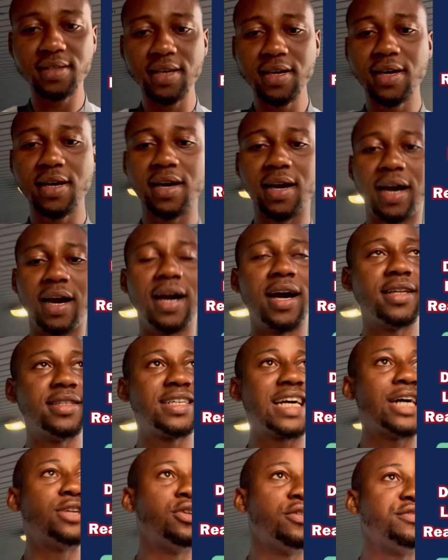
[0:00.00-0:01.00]
and the
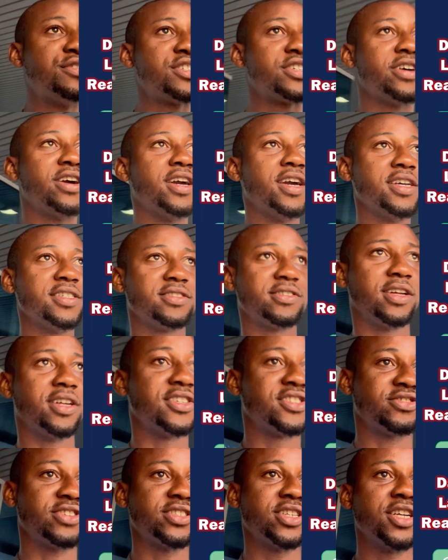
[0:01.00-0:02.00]
kind of trends, kind of
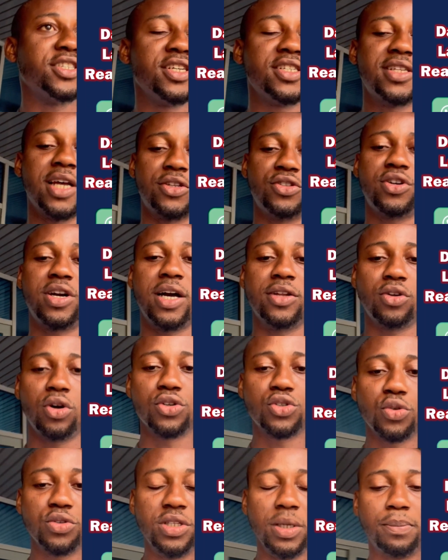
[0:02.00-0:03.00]
strategies that you can
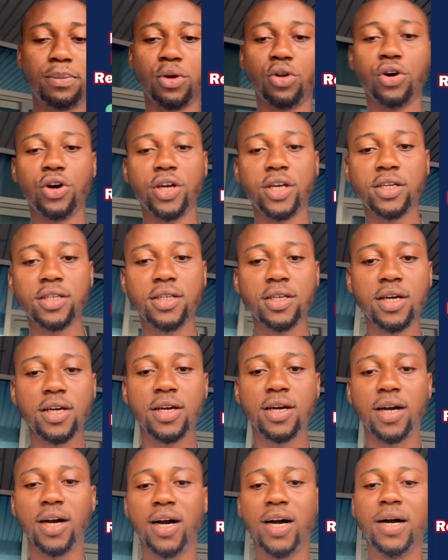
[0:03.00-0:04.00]
also deploy
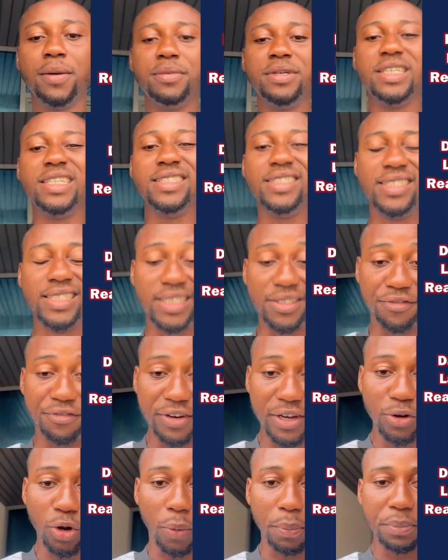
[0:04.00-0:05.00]
in
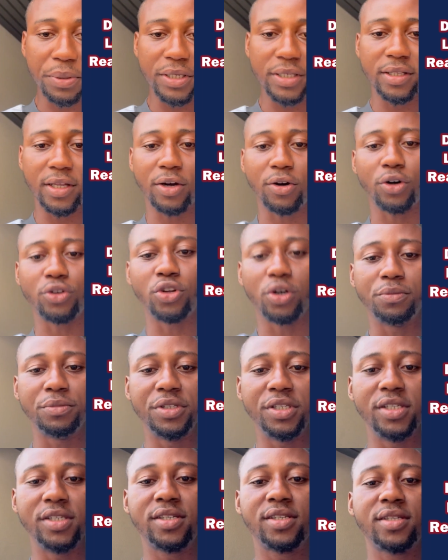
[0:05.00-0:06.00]
developing
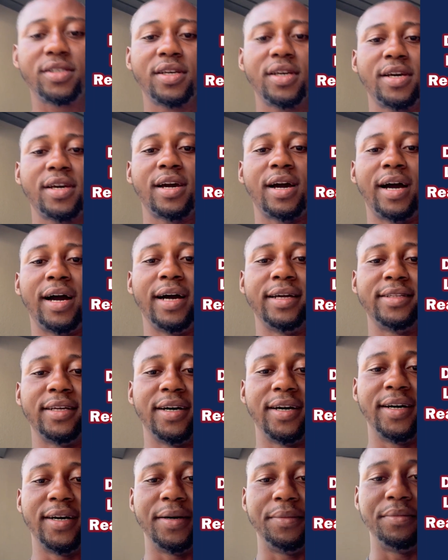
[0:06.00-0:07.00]
economies and
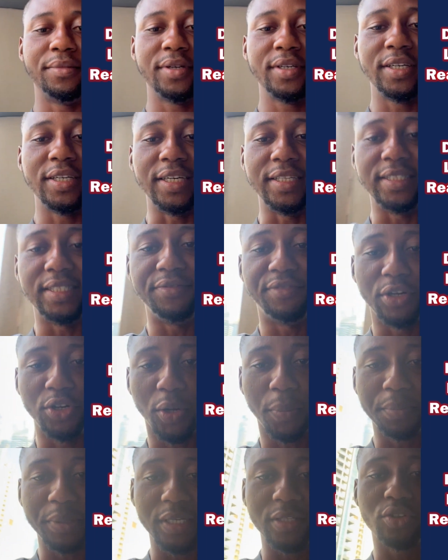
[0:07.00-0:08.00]
in
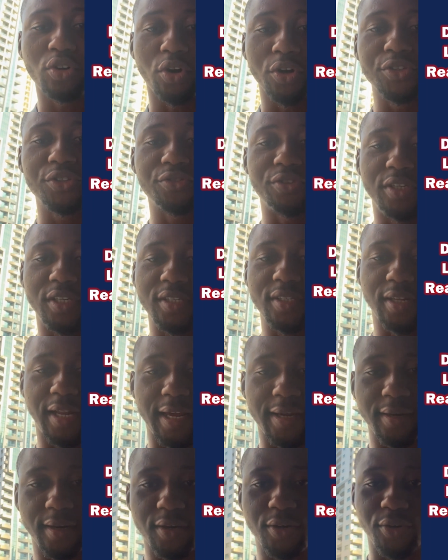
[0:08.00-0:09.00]
developing countries
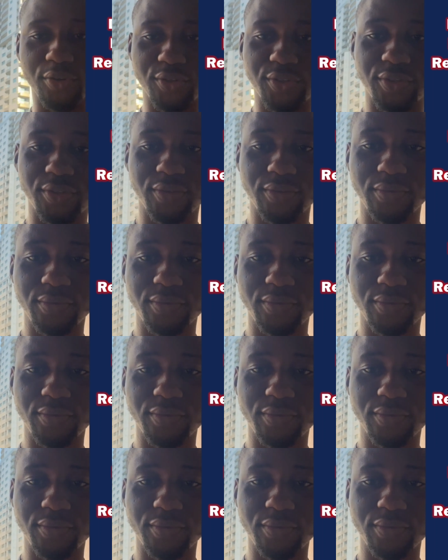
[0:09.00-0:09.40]
like Lagos.